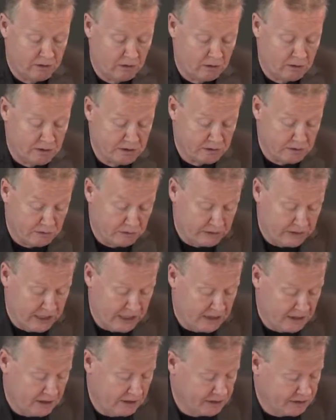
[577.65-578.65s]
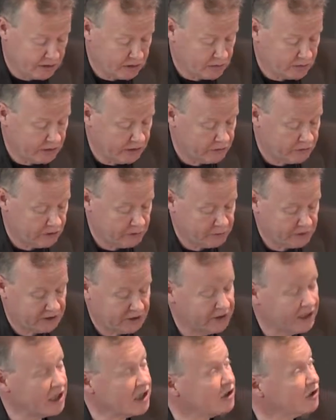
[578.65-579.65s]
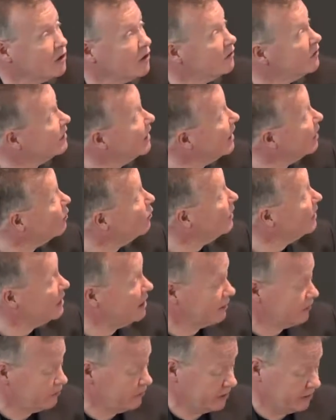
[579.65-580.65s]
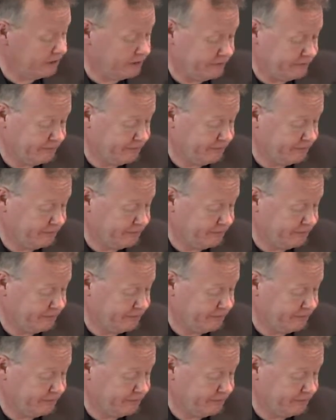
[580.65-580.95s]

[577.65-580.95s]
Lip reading: also taking the string representation of tag 100.